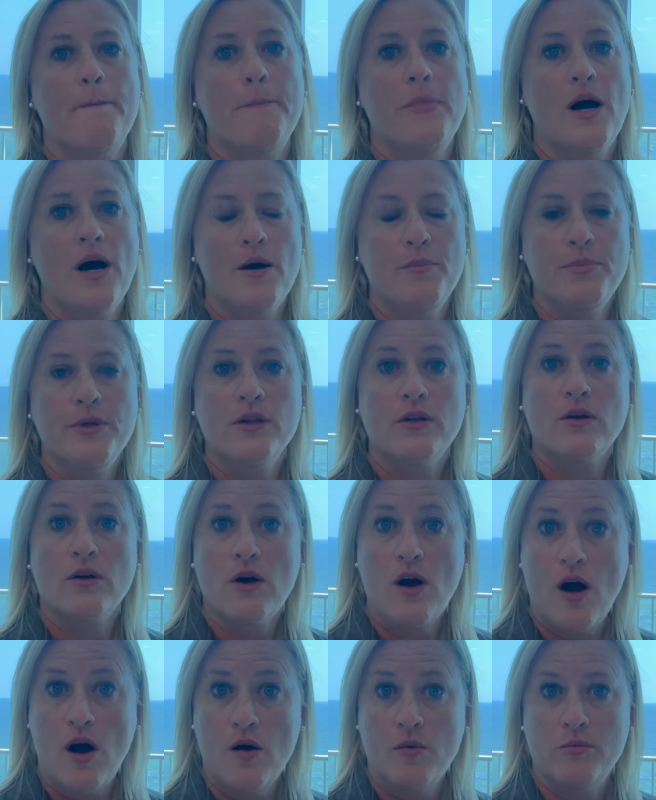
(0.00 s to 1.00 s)
popular
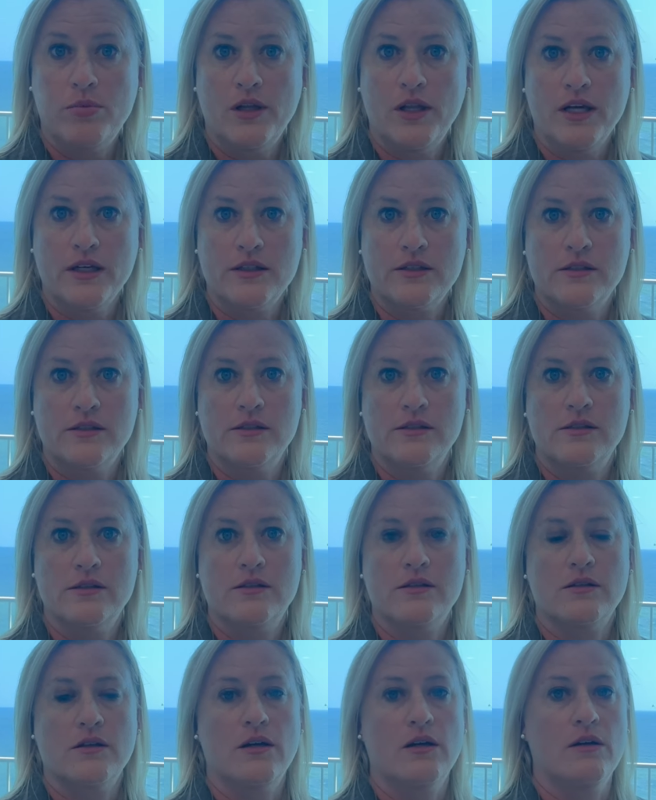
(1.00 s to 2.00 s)

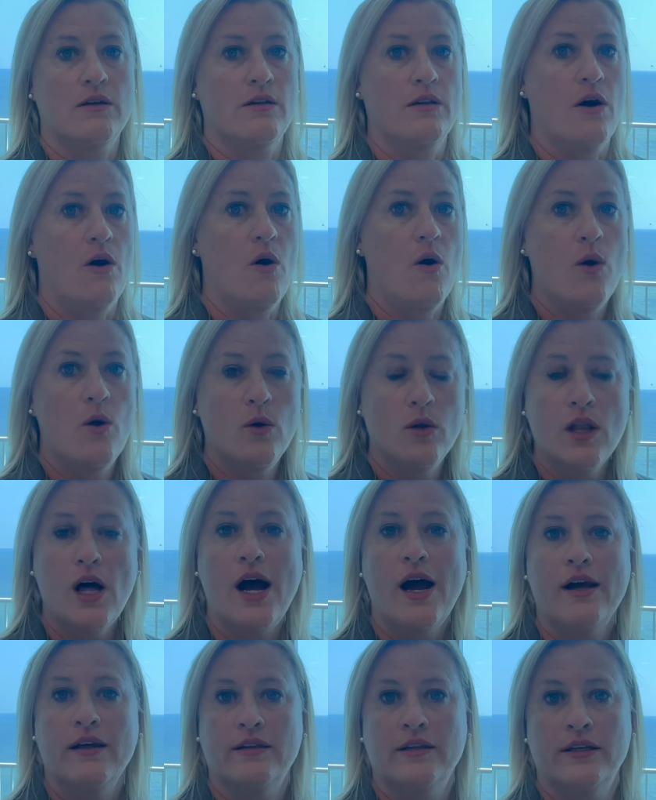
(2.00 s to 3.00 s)
complexes on the whole
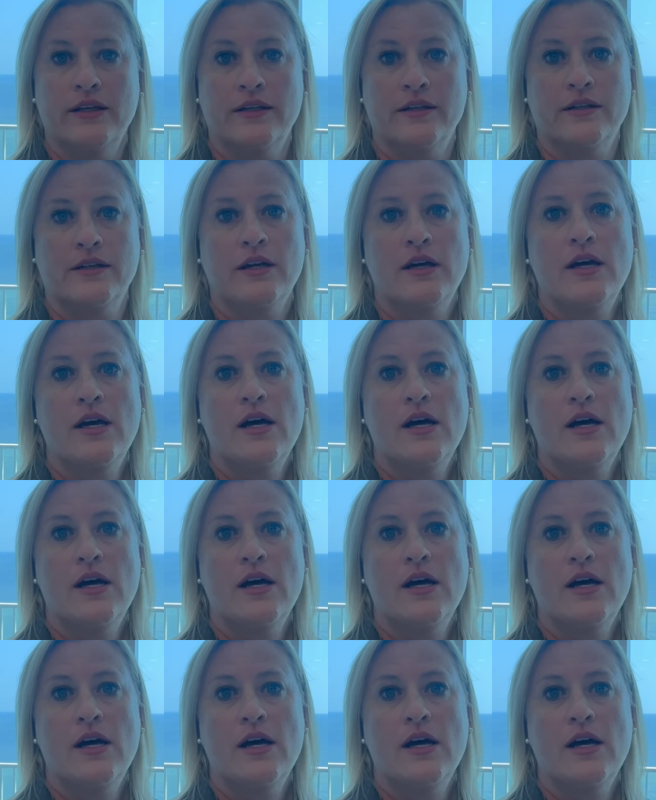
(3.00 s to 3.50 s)
island